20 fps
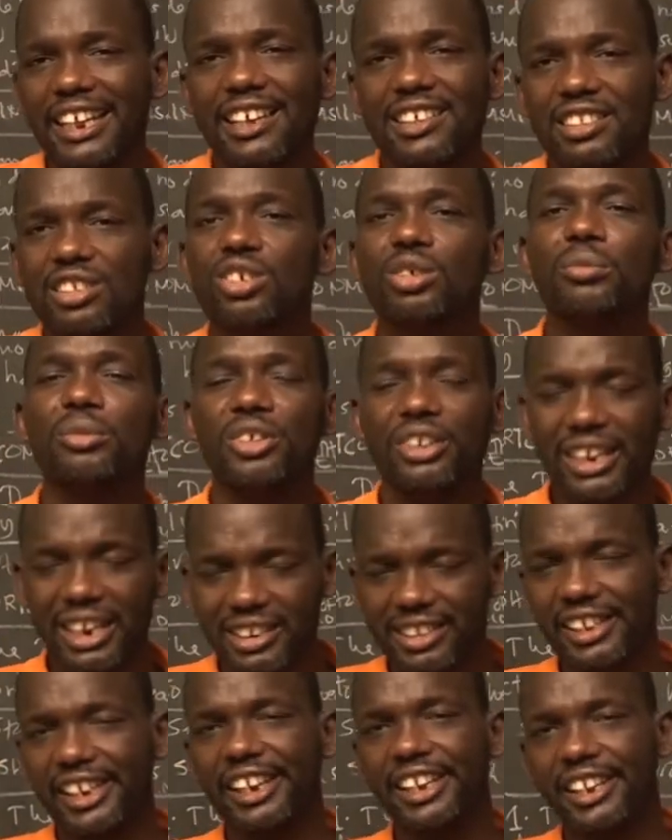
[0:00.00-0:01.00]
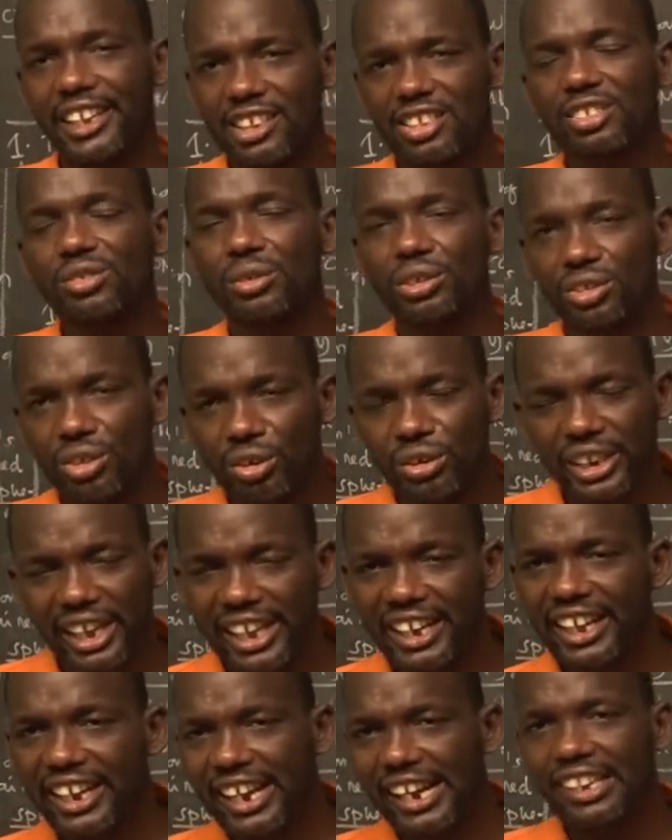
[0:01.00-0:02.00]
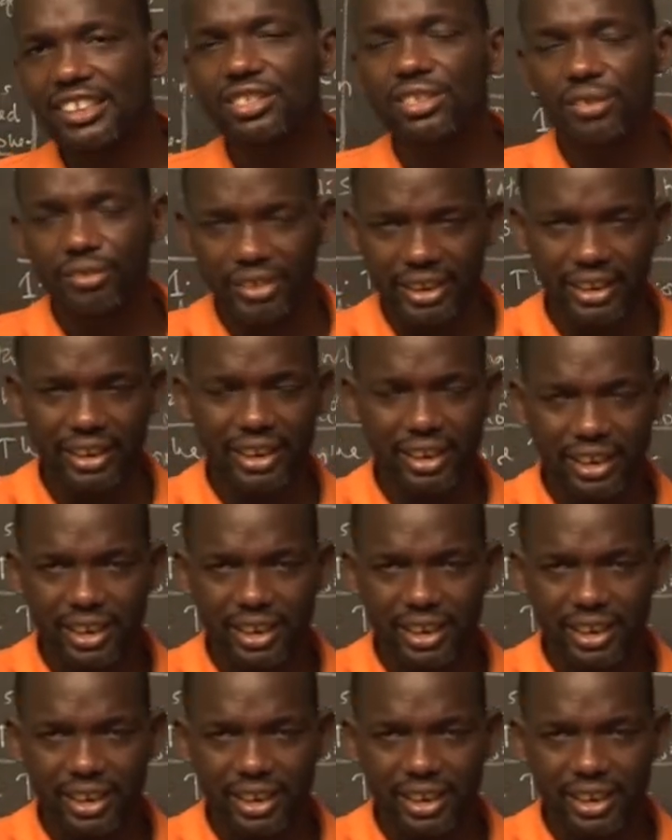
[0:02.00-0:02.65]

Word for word: years or more than three years without any kinds of the.